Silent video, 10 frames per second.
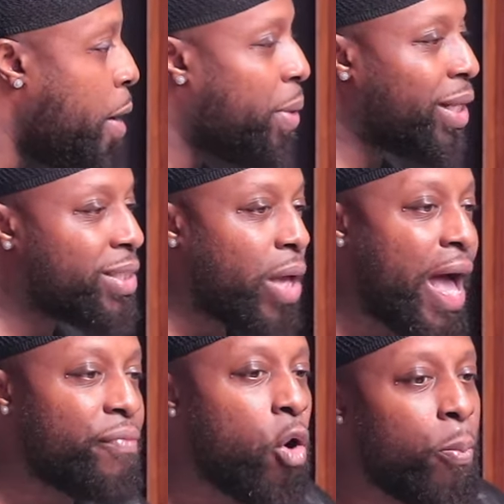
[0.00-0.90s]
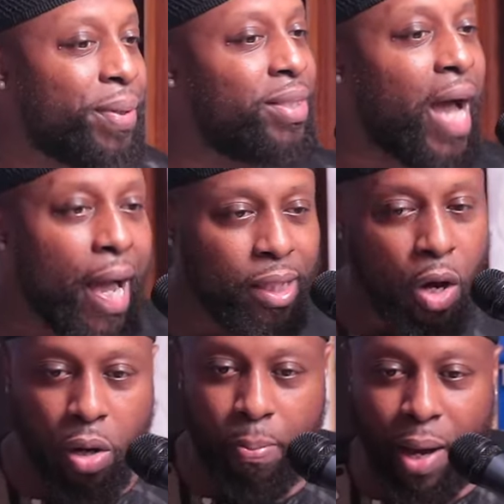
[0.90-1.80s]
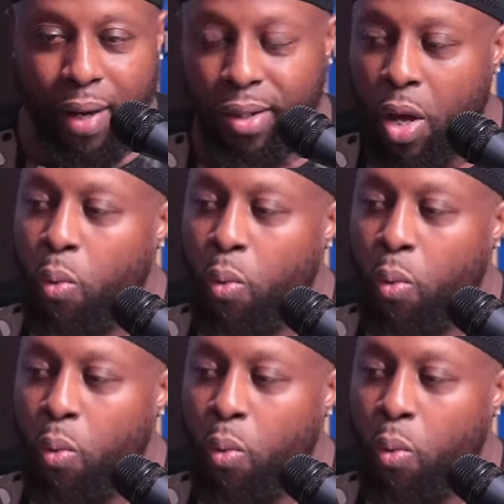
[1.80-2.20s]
But let's have open dialogue about it.